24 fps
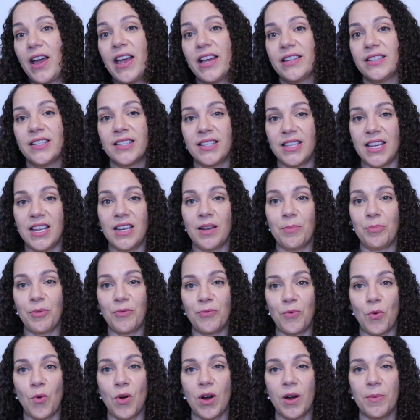I hadn't seen it
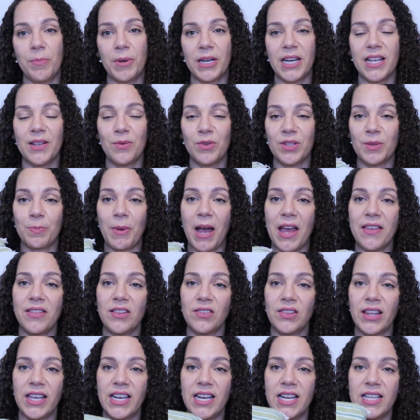before, but it was by
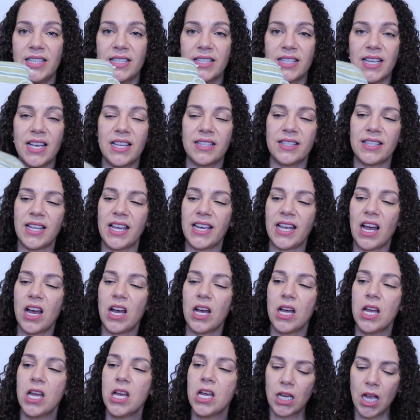the Linens. It's like
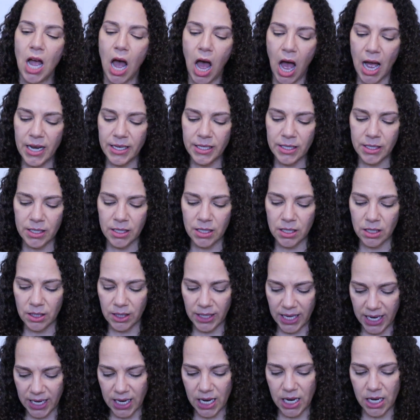a
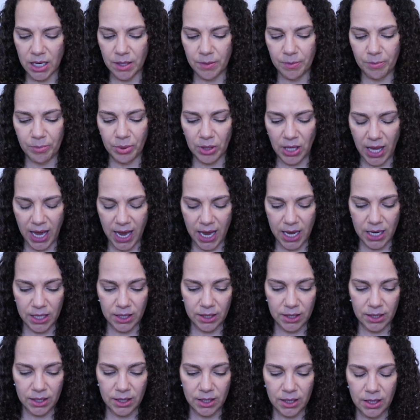cotton linen
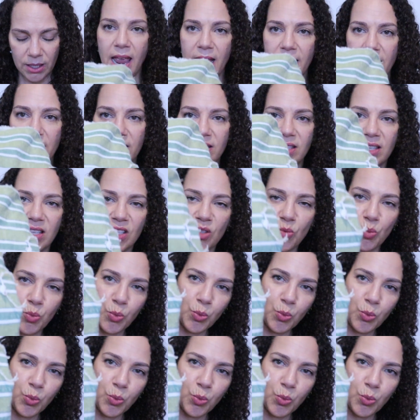blend, and it's this